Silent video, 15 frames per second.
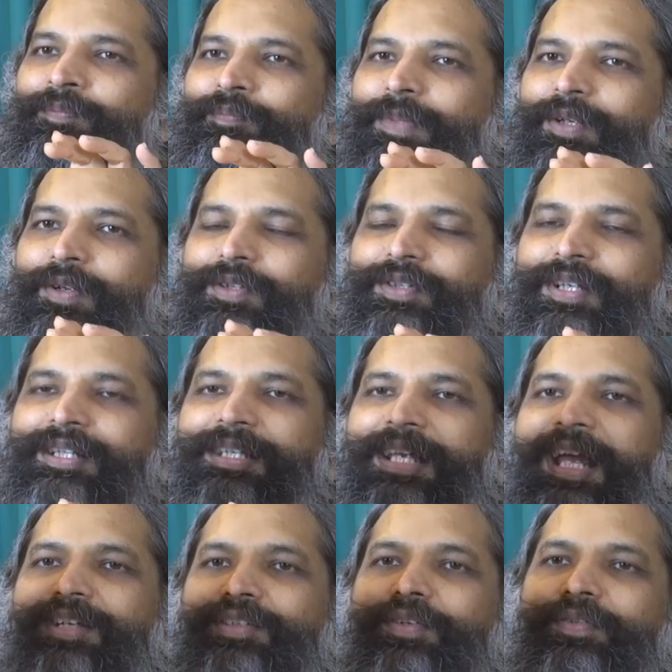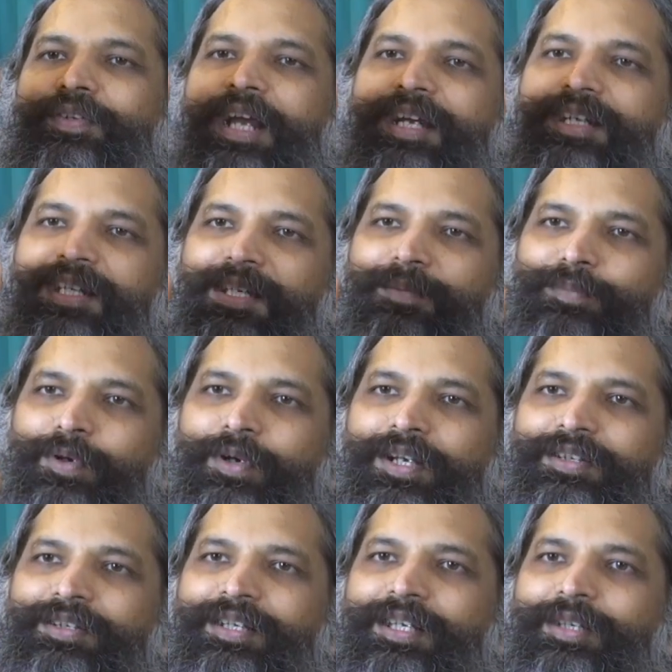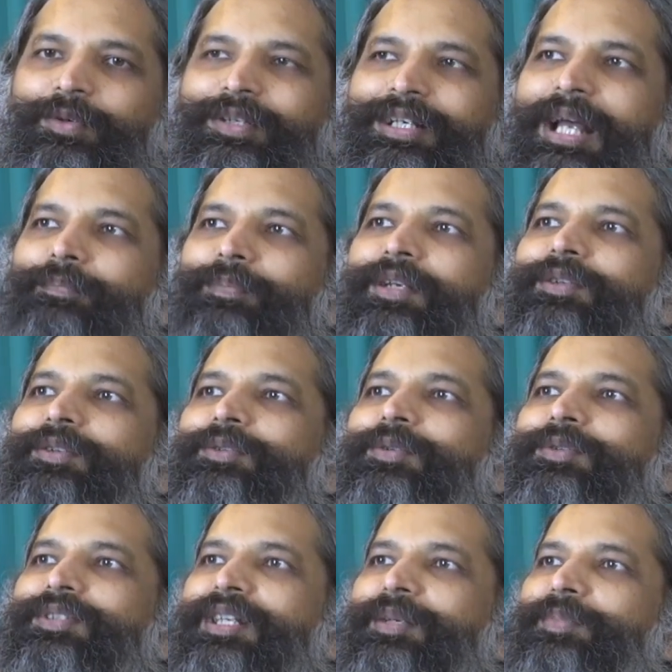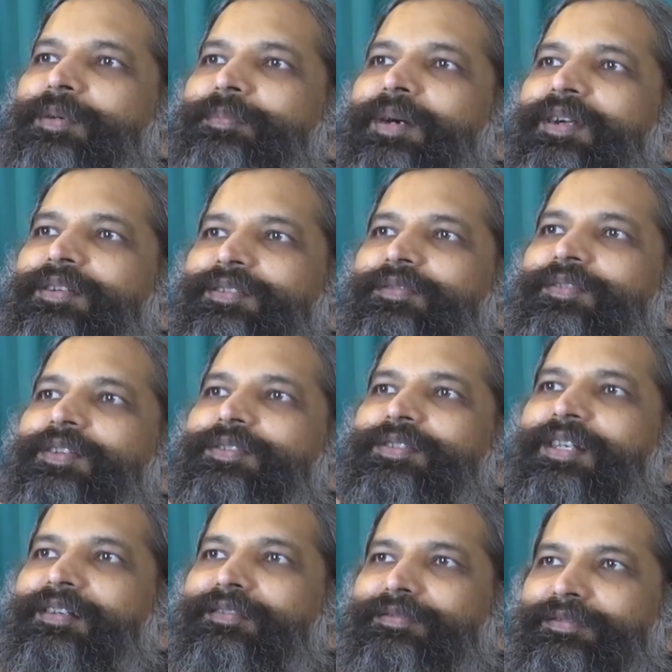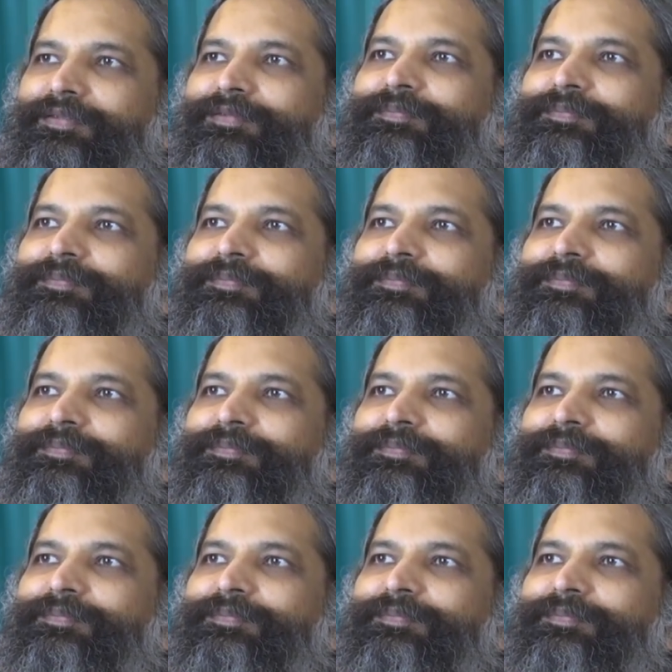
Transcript: but also in the act of writing poetry, you tap into those deeper parts of yourself.